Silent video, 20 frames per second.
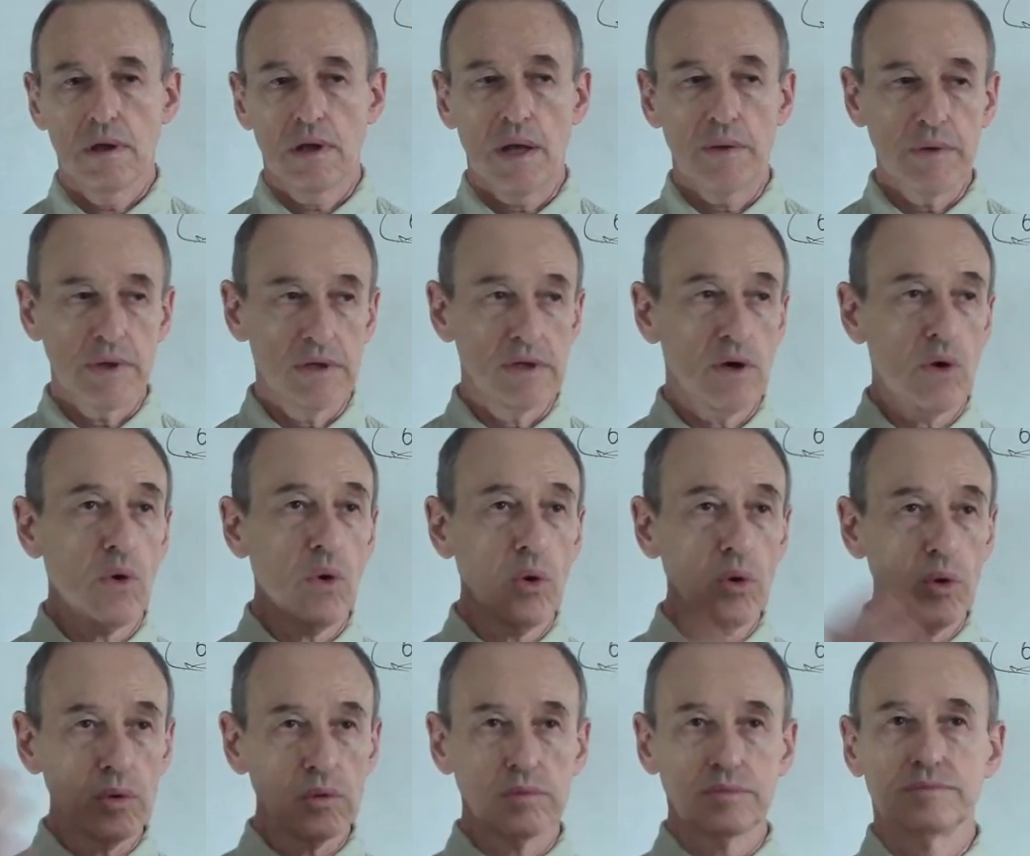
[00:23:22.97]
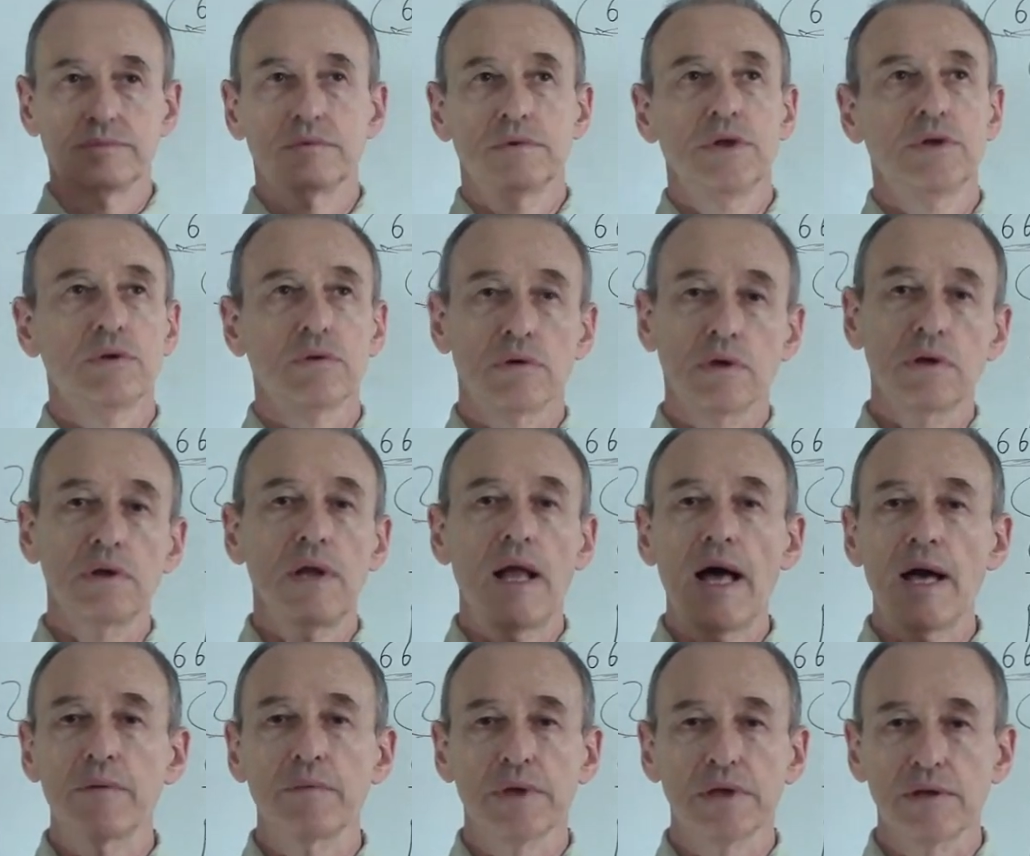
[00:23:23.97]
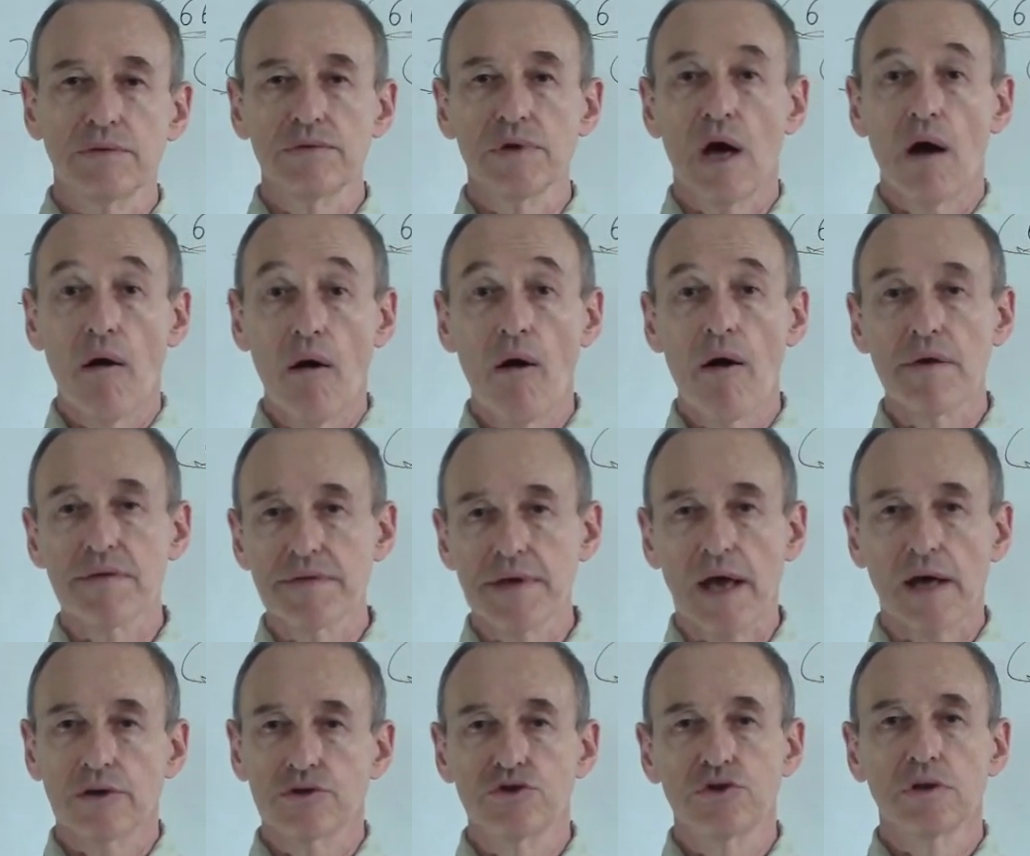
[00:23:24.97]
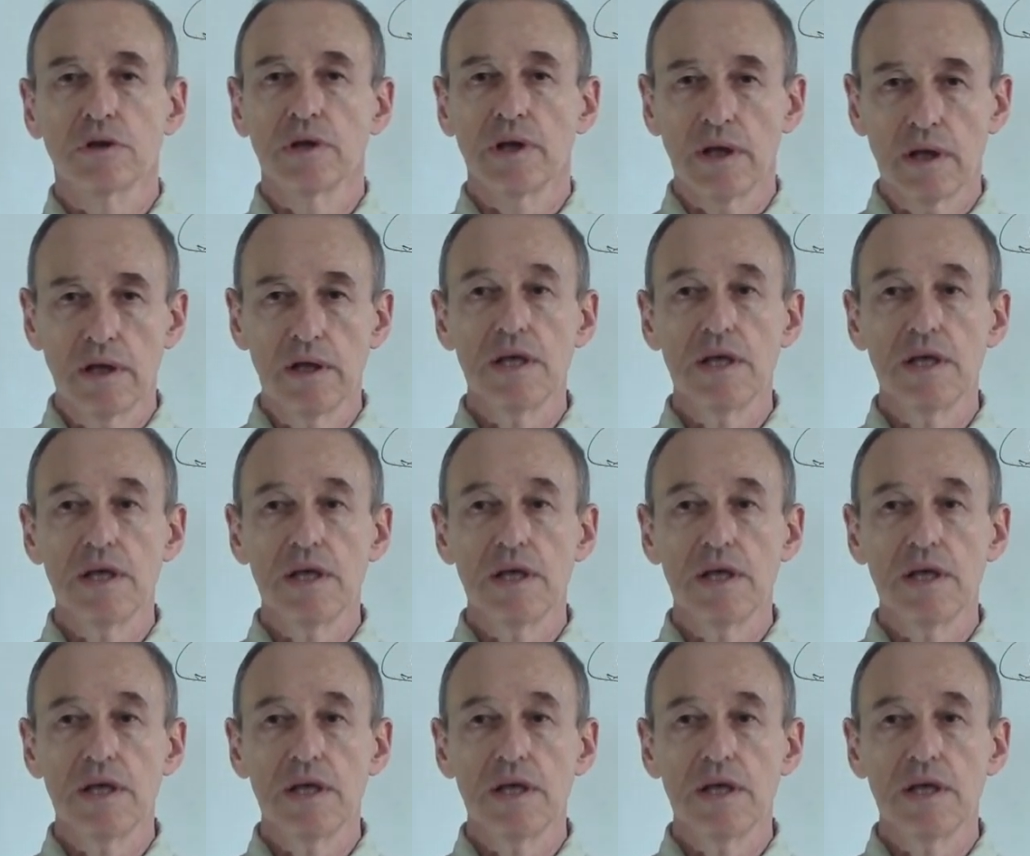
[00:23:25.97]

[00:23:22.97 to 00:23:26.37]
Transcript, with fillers: I mean, the whole, you know, climate of the Earth actually